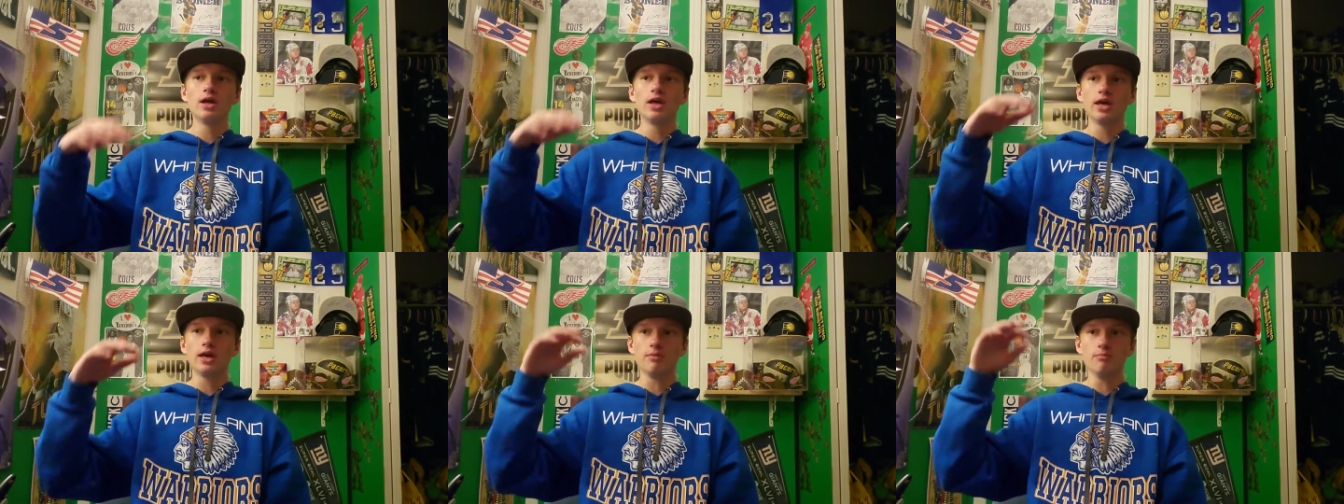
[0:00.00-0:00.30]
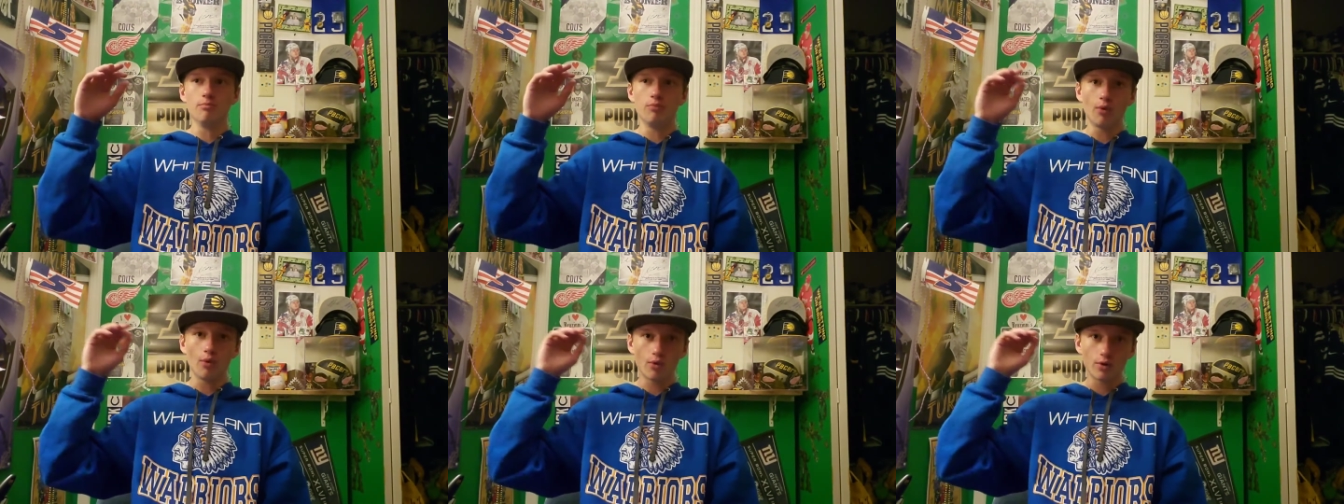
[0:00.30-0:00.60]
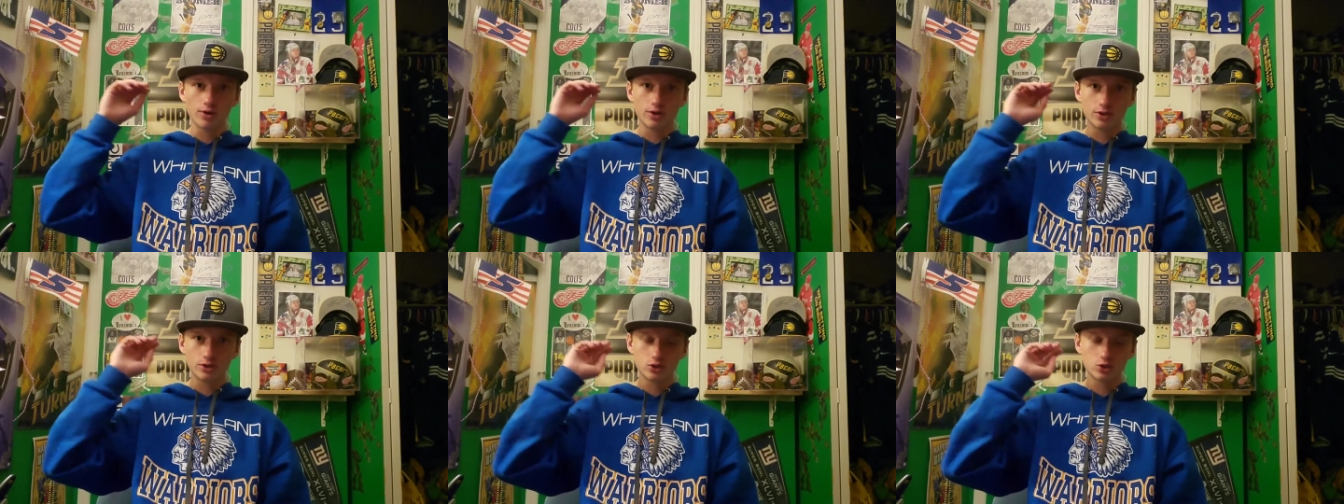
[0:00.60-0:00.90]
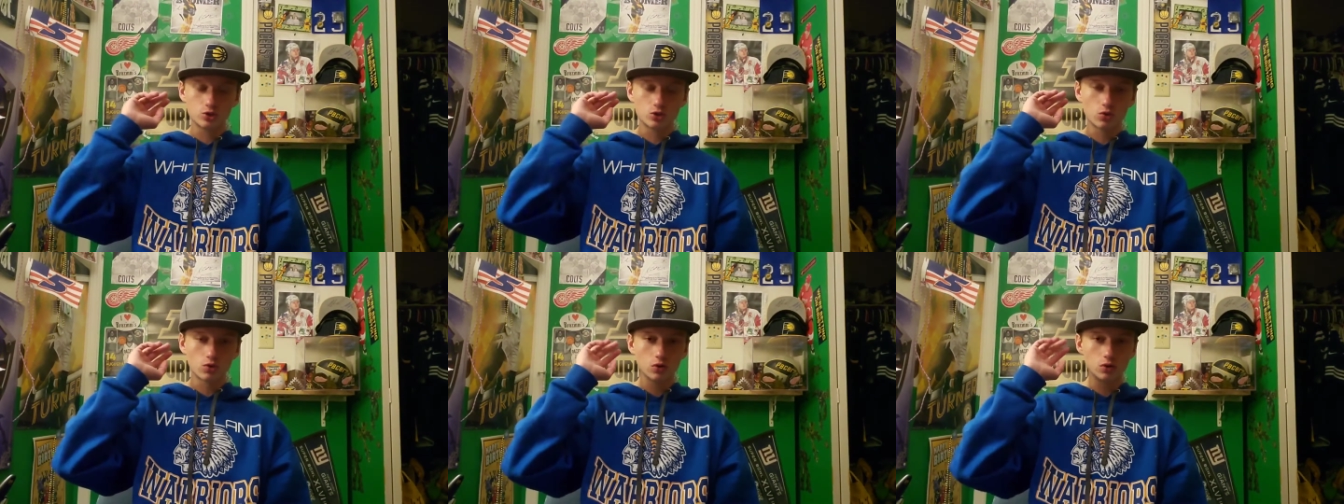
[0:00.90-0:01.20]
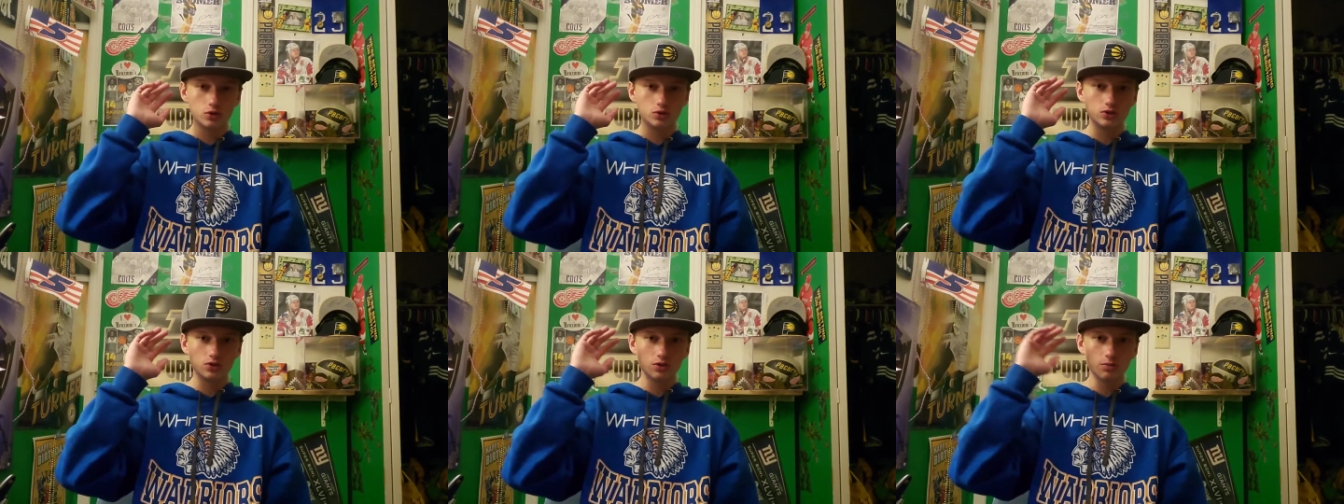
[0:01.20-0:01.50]
importance
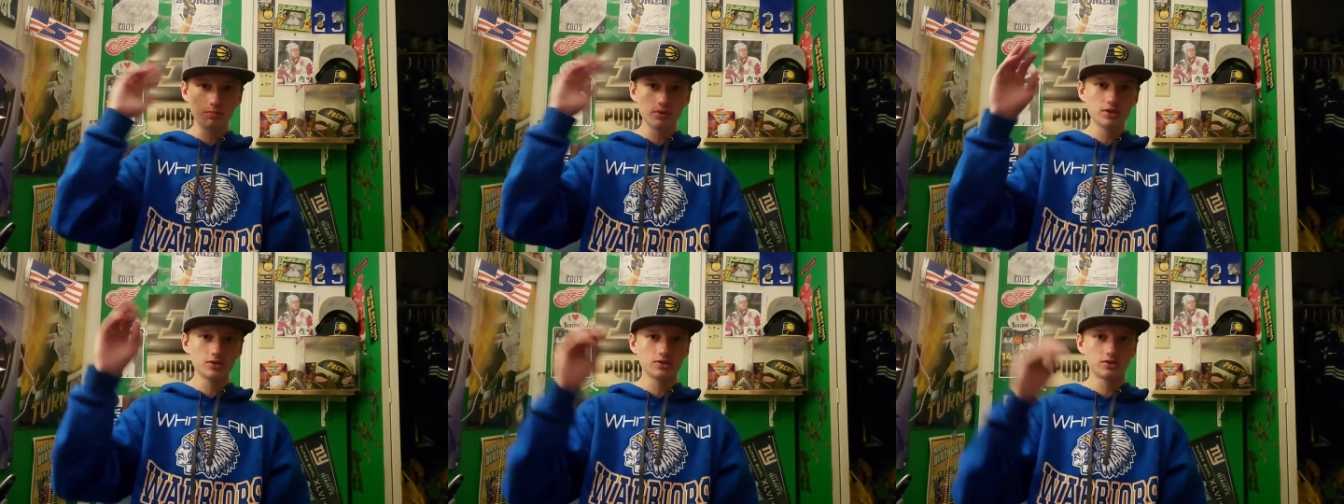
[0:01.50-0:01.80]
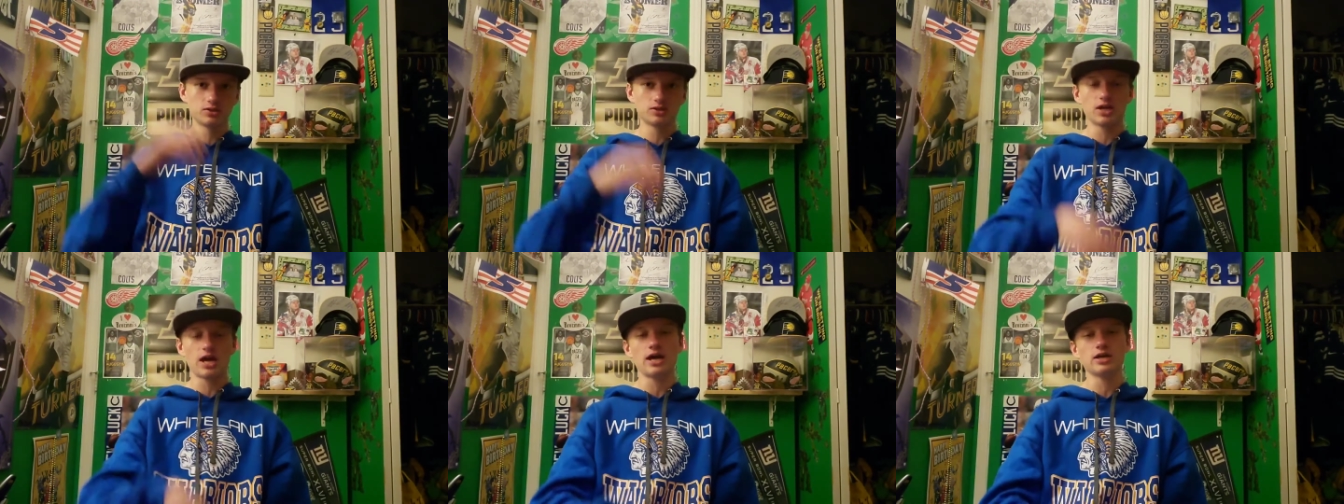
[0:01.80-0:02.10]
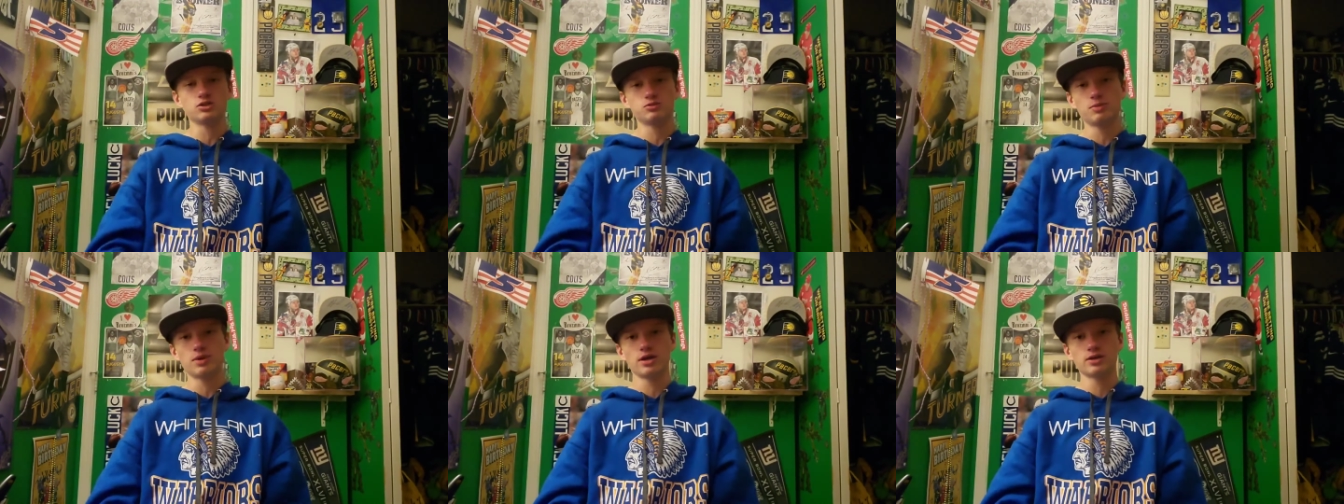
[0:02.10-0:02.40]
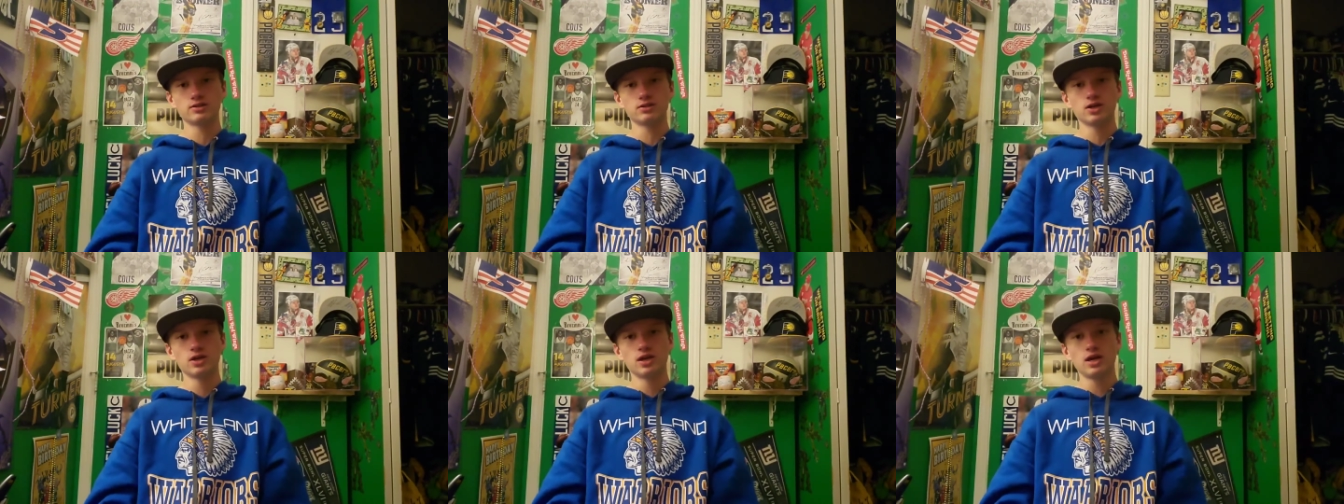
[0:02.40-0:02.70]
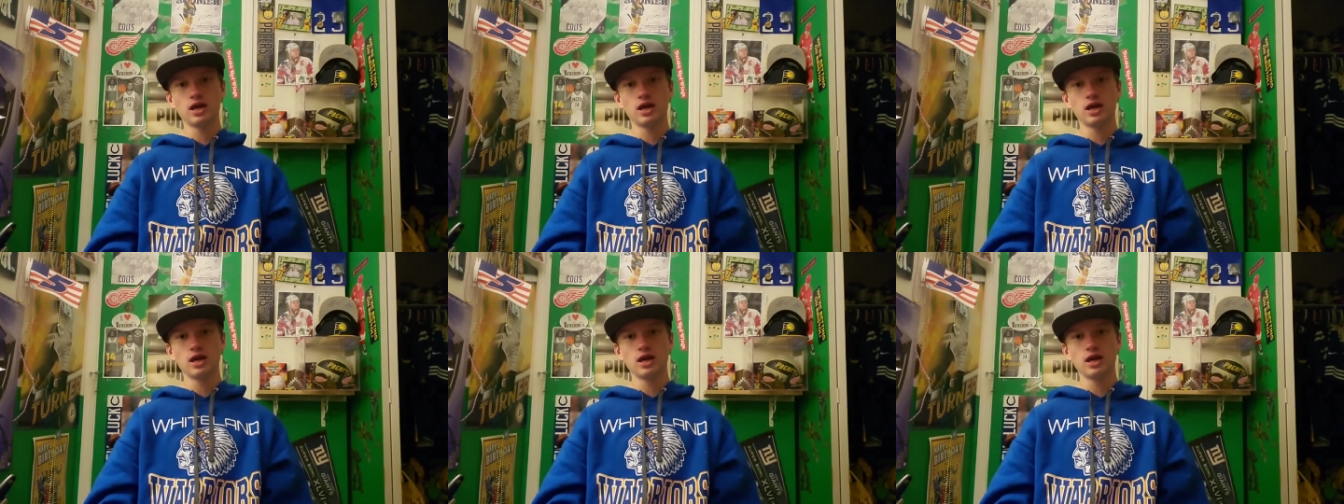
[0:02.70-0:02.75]
towards the business aspect